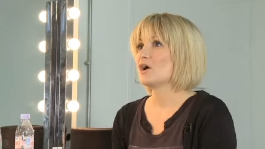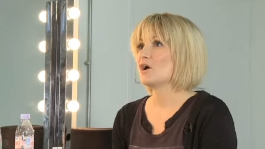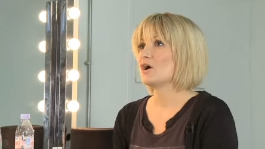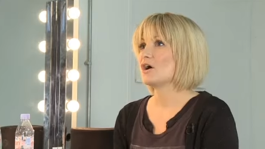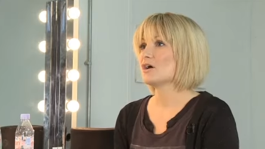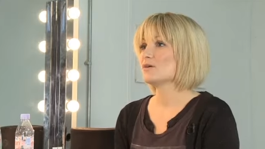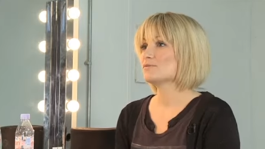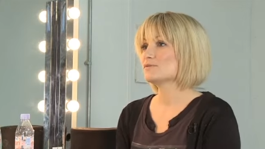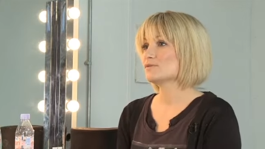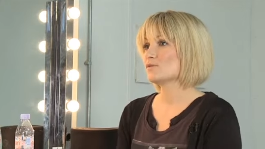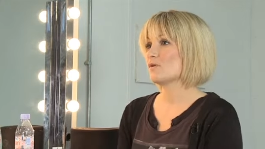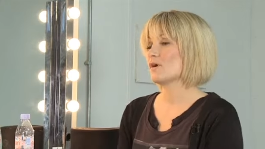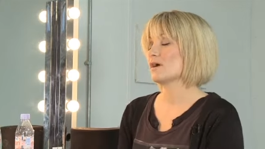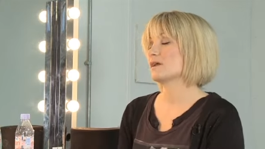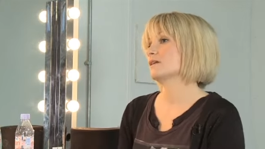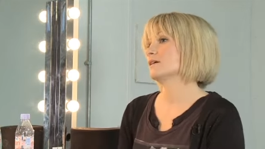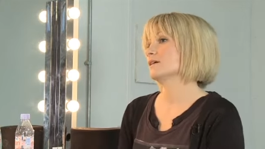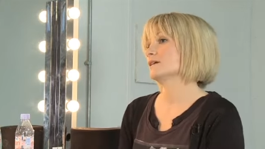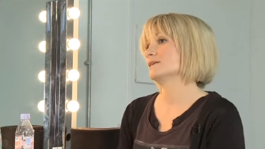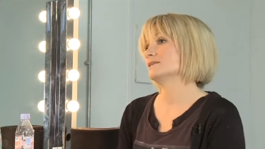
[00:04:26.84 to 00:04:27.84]
I was quite
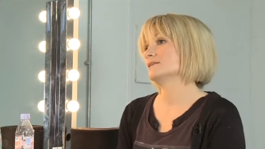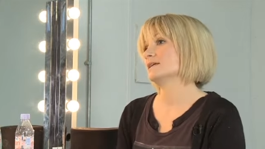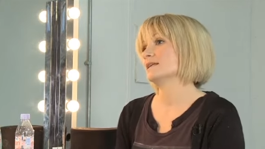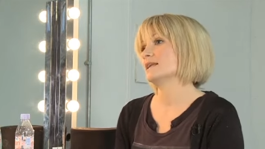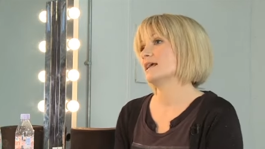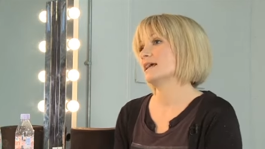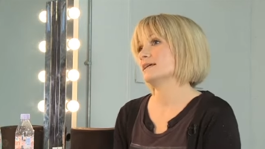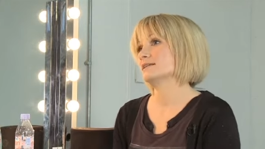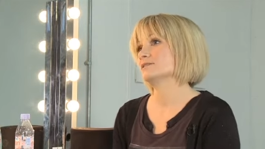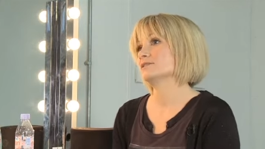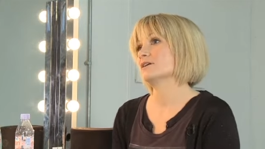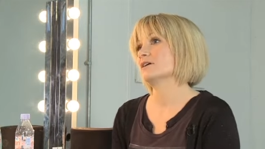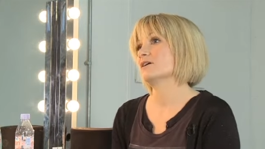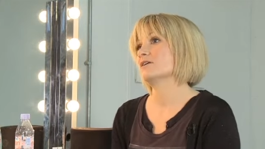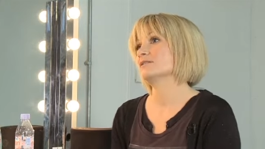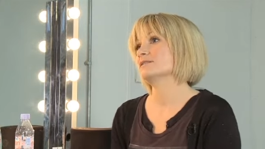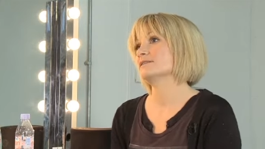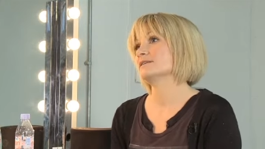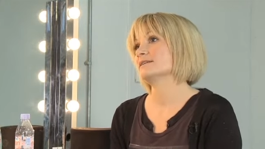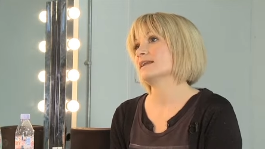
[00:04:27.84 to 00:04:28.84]
a lucky teenager.
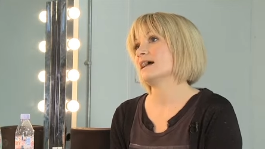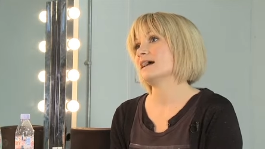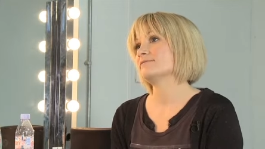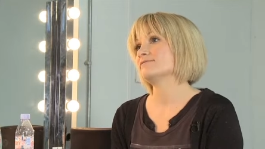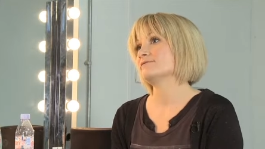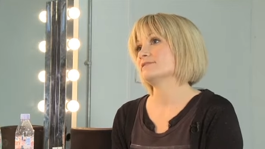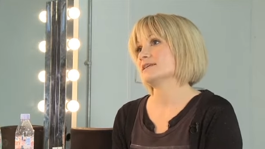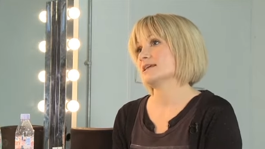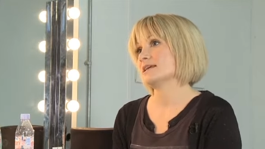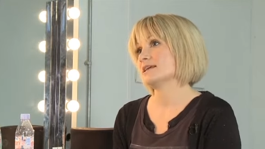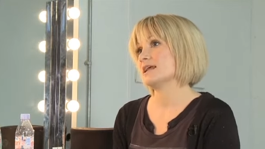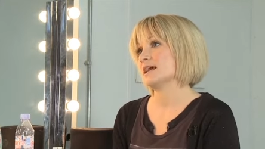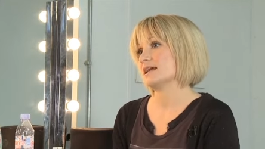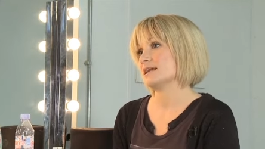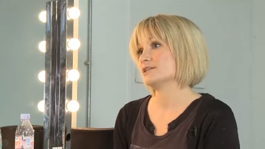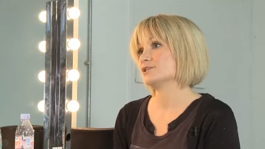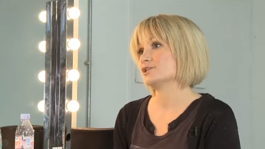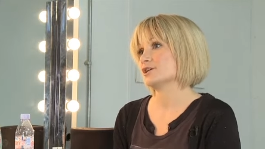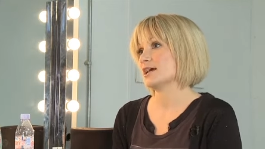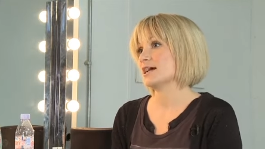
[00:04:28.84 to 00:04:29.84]
I didn't have
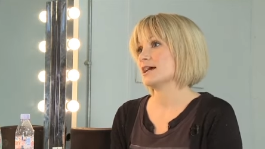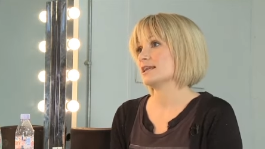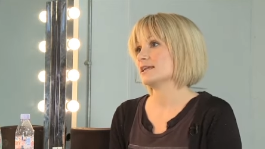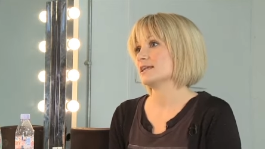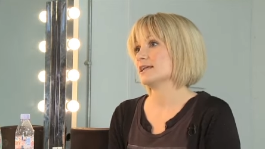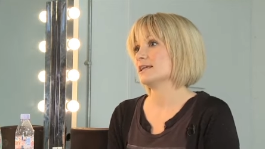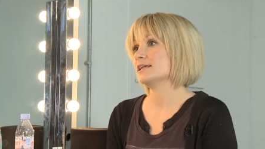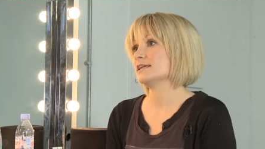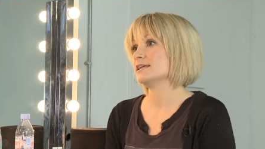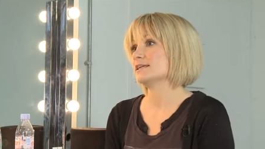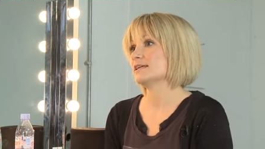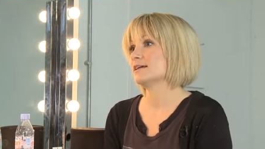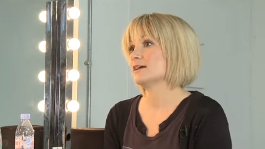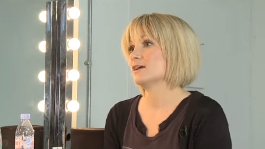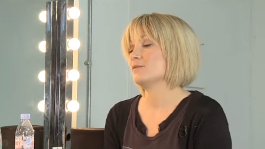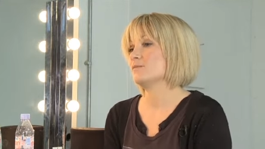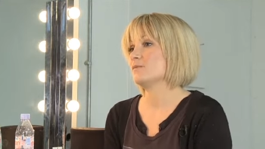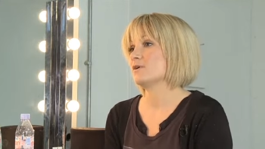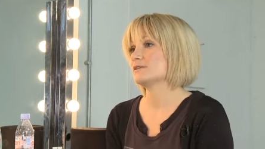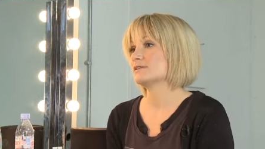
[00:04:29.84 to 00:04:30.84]
teenage acne
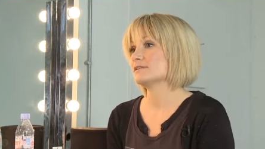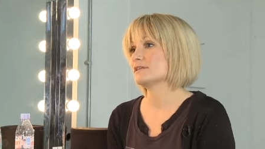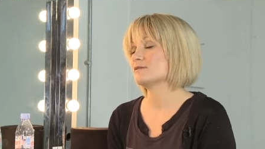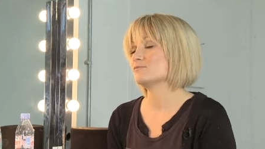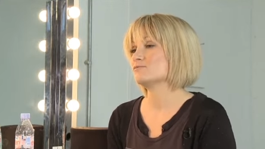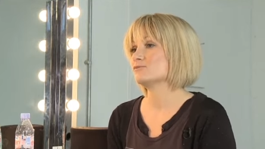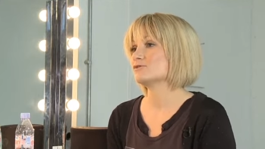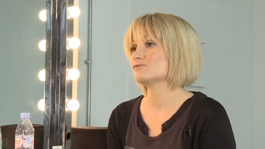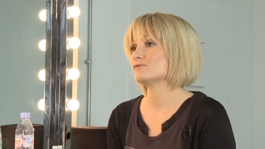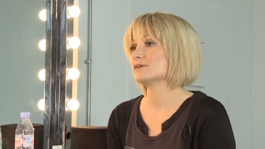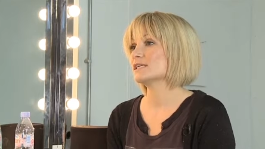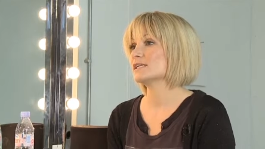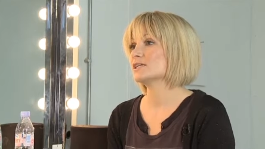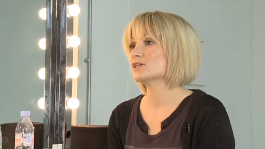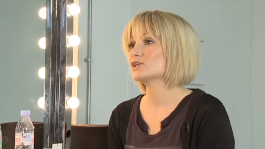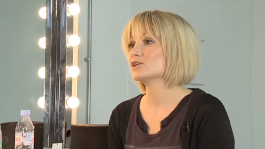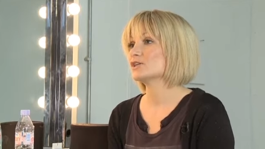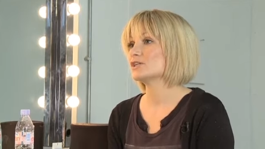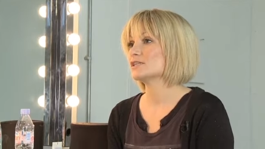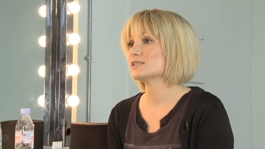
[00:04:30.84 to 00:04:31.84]
and my skin was really
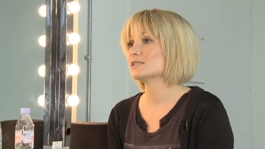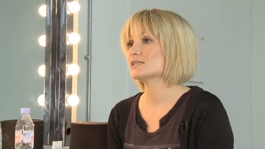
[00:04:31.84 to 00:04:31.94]
good.